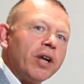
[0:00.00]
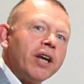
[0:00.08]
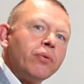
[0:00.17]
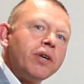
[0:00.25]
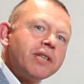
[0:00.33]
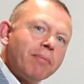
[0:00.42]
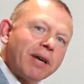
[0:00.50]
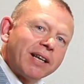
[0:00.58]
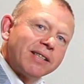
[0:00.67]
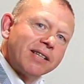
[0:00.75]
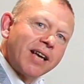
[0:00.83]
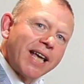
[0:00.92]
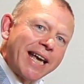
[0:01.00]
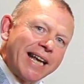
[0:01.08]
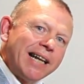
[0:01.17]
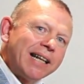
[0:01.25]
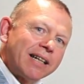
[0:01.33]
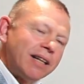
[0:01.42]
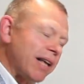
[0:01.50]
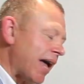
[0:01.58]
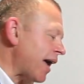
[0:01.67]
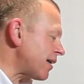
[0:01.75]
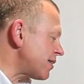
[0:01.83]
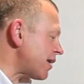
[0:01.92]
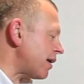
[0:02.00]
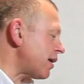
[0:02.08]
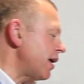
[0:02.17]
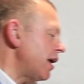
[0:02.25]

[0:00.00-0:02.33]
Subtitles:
In other words, I make a tiny little accent.